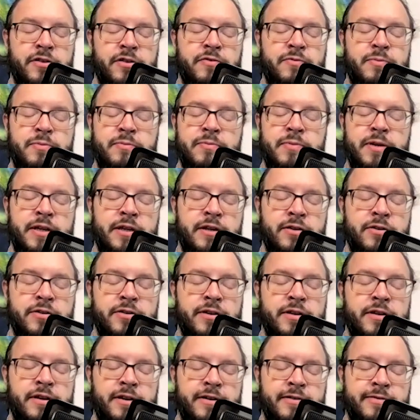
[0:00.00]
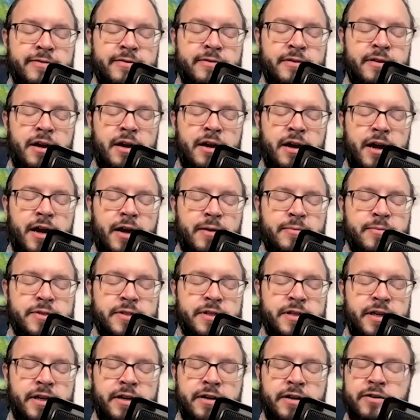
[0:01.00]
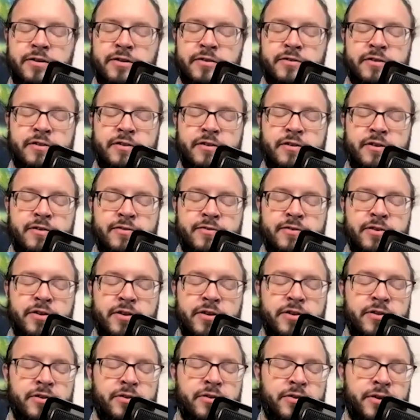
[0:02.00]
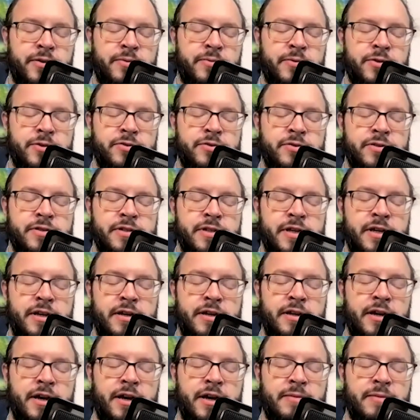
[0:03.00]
not being good enough. I'm scared of not knowing what to say.